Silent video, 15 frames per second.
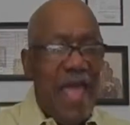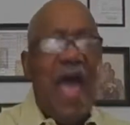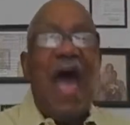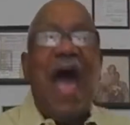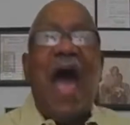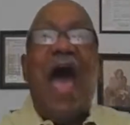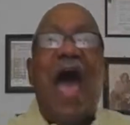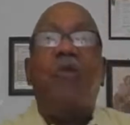
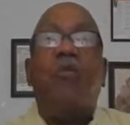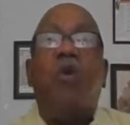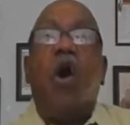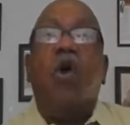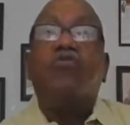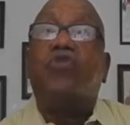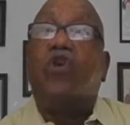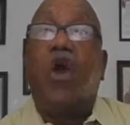I
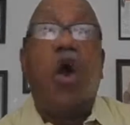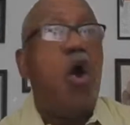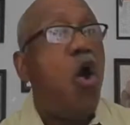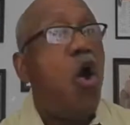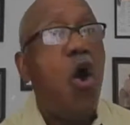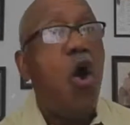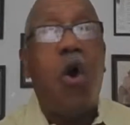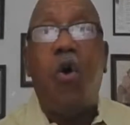won't
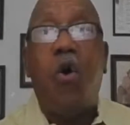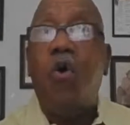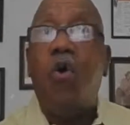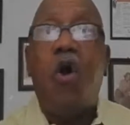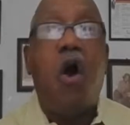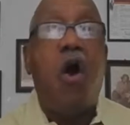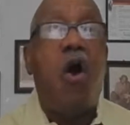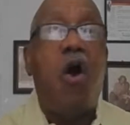
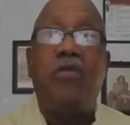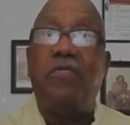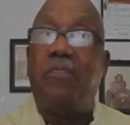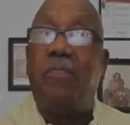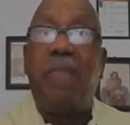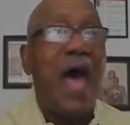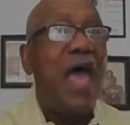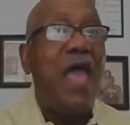go
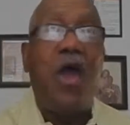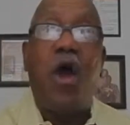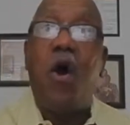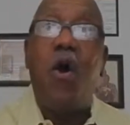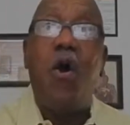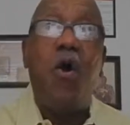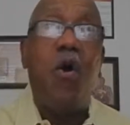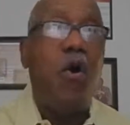on my
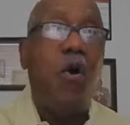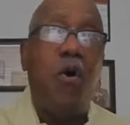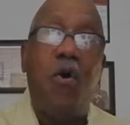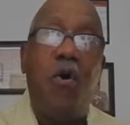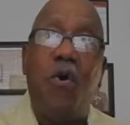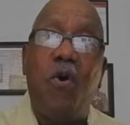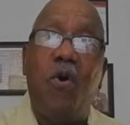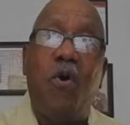
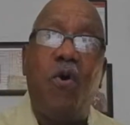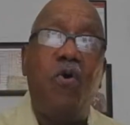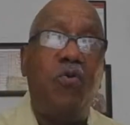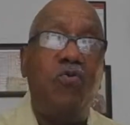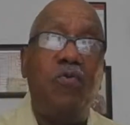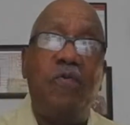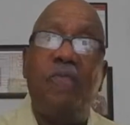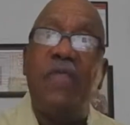
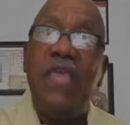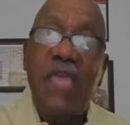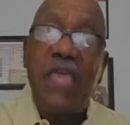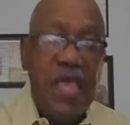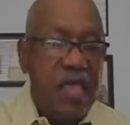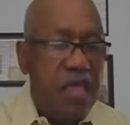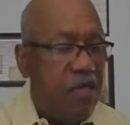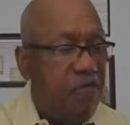own if
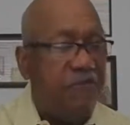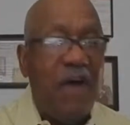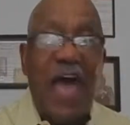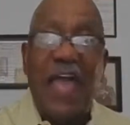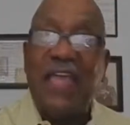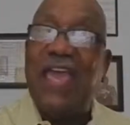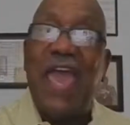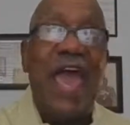
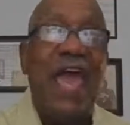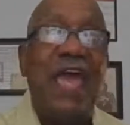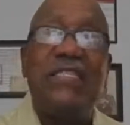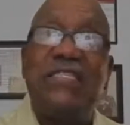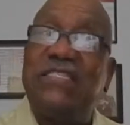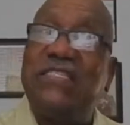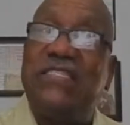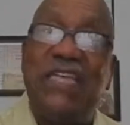I can't
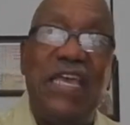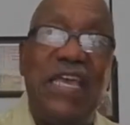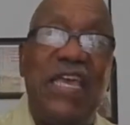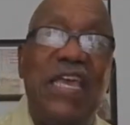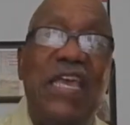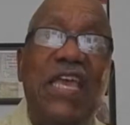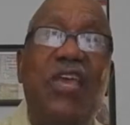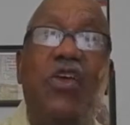
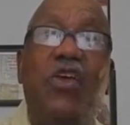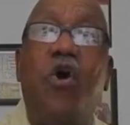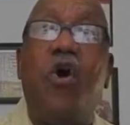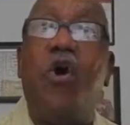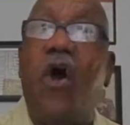see your